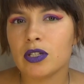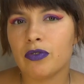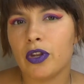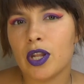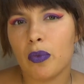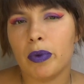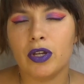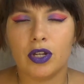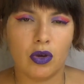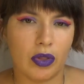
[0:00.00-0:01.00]
If you know me,
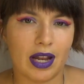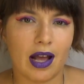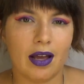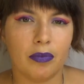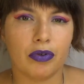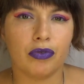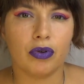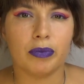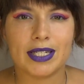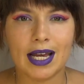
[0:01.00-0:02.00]
you know that I
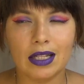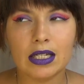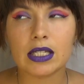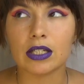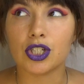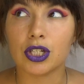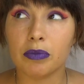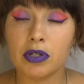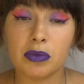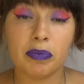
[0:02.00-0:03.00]
prefer metallics and
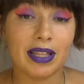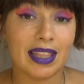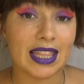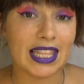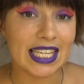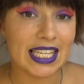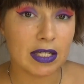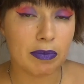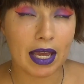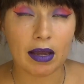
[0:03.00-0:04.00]
shimmers, but
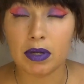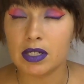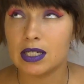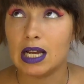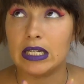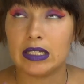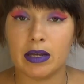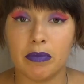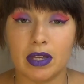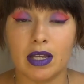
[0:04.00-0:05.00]
these babies are
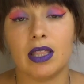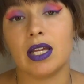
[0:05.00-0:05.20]
something.